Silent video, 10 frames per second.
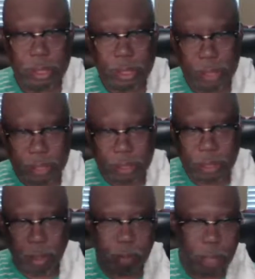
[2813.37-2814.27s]
And
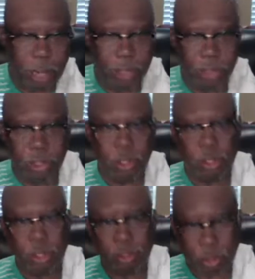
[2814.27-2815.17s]
somebody's
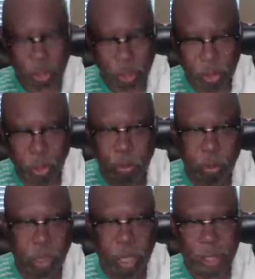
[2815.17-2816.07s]
ears were
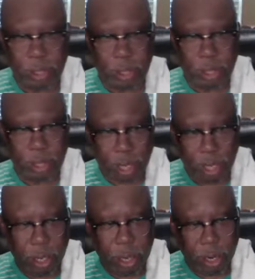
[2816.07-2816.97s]
pricked,
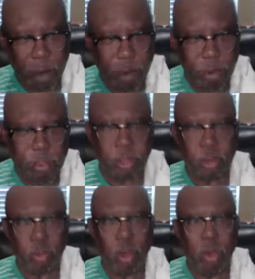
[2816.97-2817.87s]
and they heard
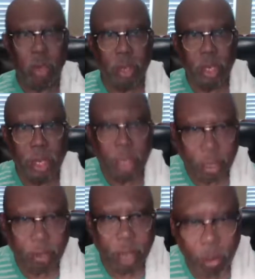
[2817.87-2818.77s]
this word,
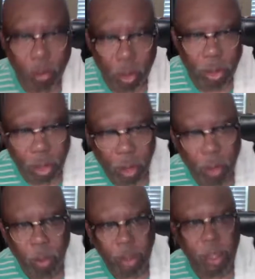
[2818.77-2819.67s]
and they want to know
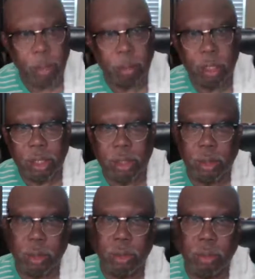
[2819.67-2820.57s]
what they must
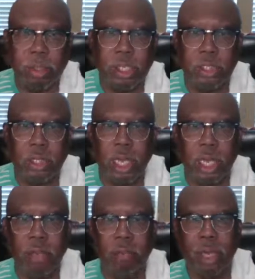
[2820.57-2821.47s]
do to be
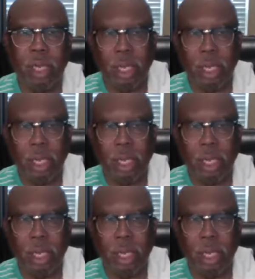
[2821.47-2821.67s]
saved.